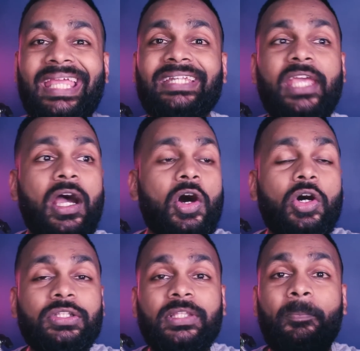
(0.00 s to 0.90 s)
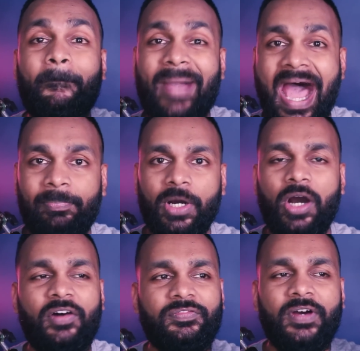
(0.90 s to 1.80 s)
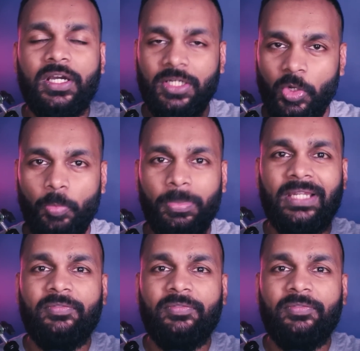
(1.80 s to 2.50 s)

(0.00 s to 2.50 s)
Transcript: India on the map of global